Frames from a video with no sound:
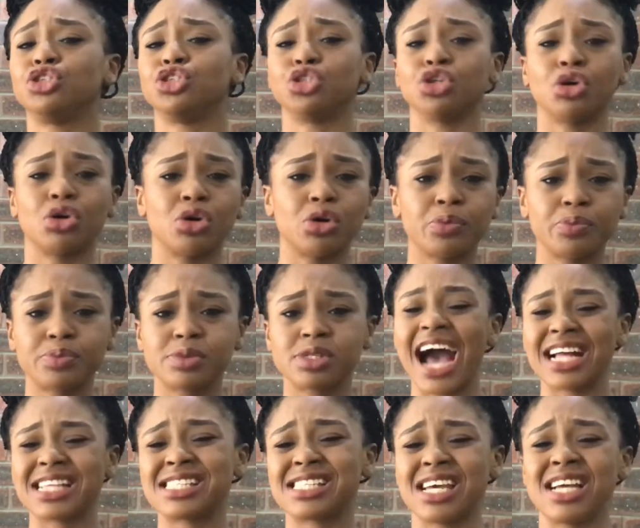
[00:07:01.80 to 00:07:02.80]
jobs,
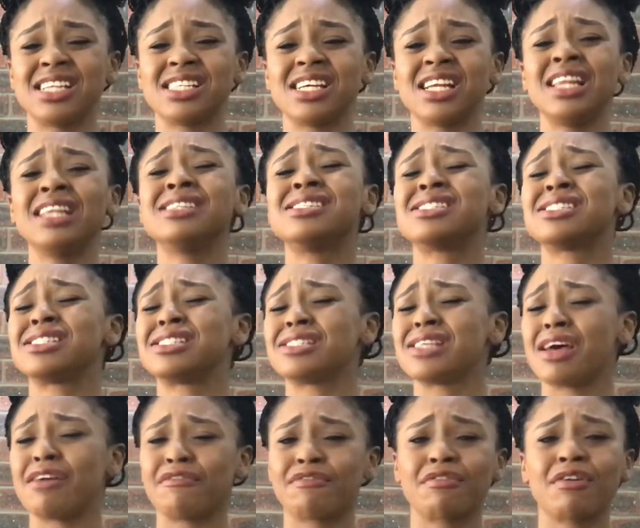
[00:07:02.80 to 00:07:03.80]
attending
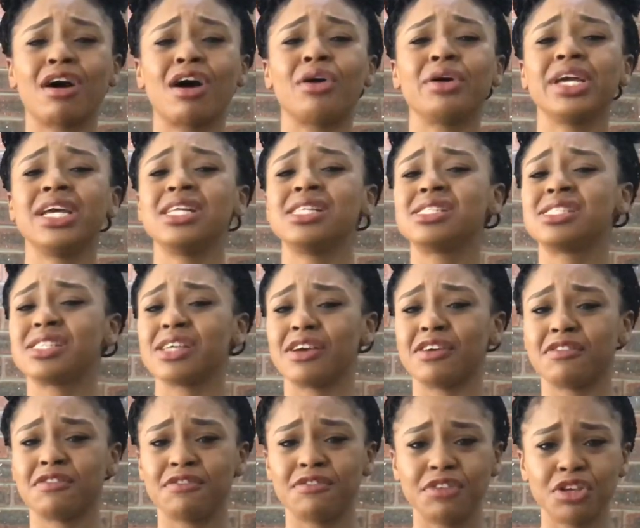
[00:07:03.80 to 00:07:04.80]
several
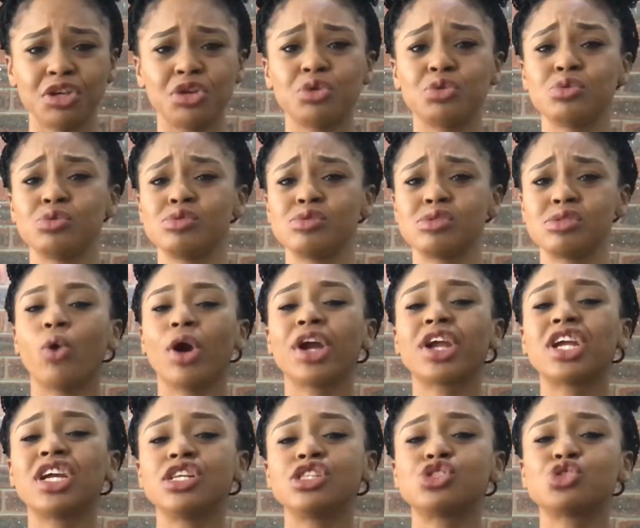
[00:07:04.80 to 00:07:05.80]
interviews,
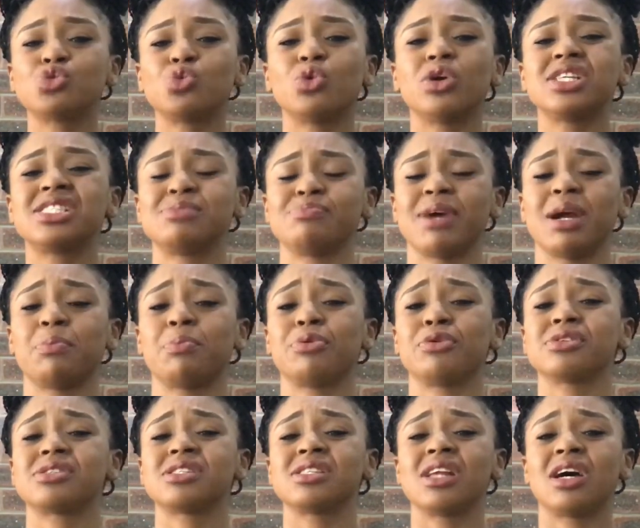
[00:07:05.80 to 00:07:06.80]
working towards my
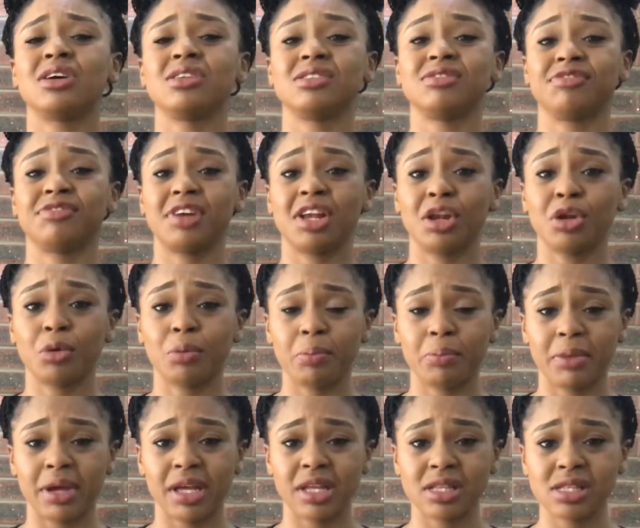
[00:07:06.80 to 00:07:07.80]
personal
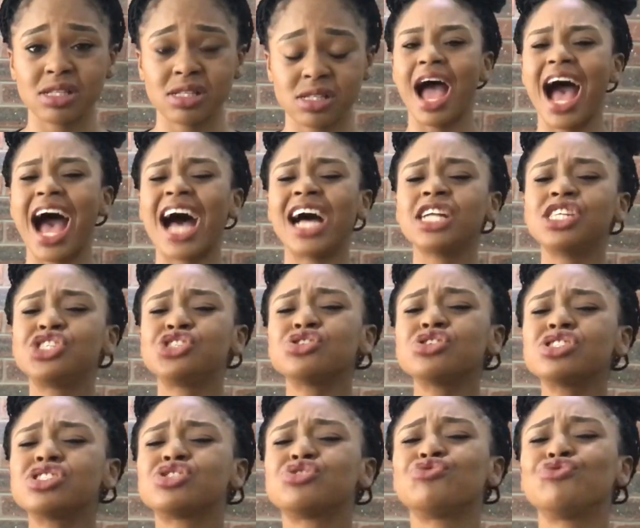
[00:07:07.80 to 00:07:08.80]
development, and
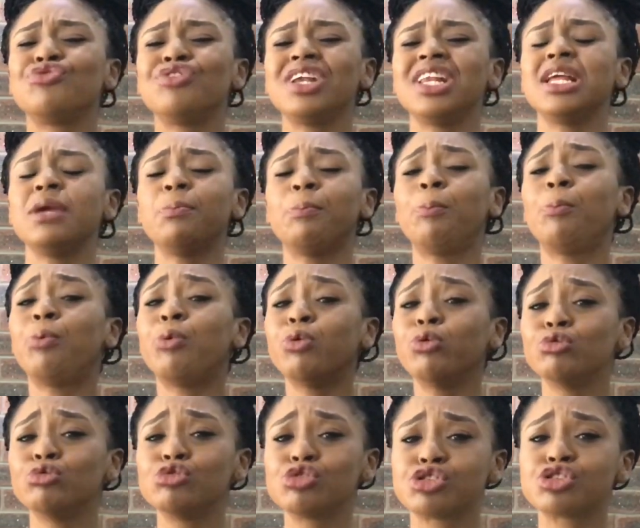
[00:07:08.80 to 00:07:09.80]
just really
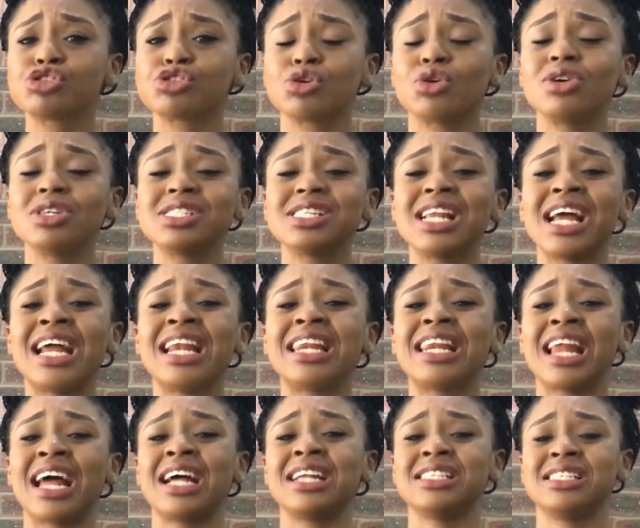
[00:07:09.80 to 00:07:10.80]
push until I
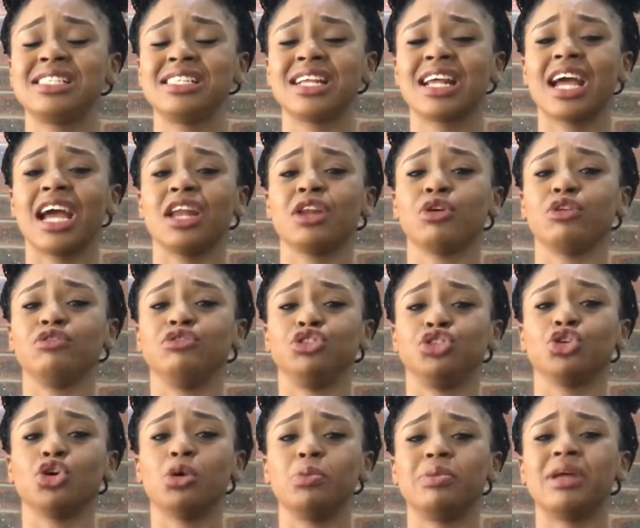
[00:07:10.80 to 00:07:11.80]
land the kind of
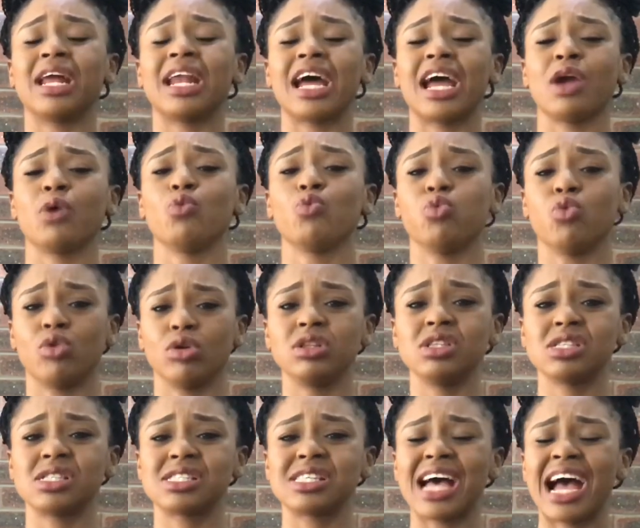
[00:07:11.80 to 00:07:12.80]
job that I
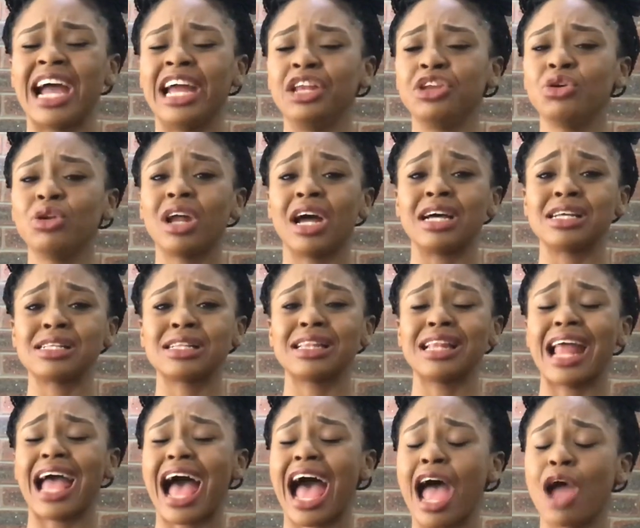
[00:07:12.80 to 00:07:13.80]
want, I knew that
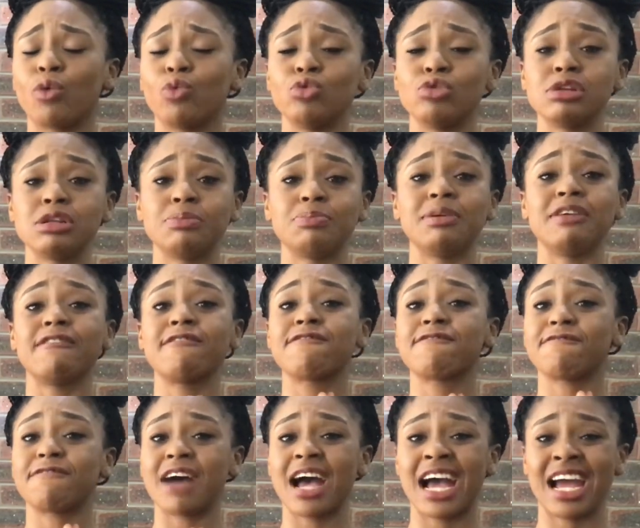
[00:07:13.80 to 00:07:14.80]
I would be
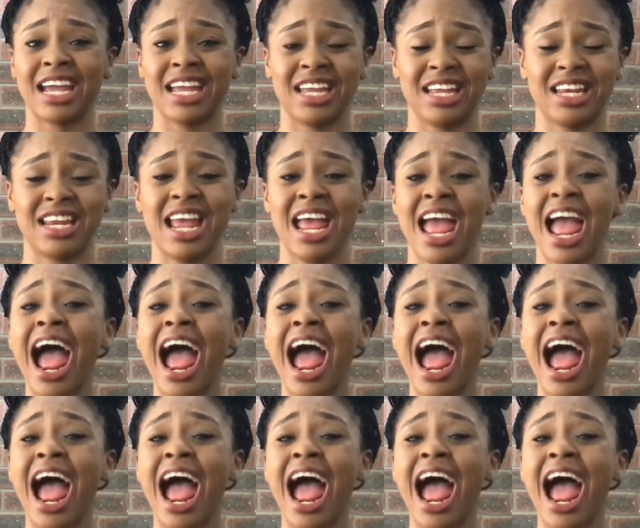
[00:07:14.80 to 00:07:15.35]
fine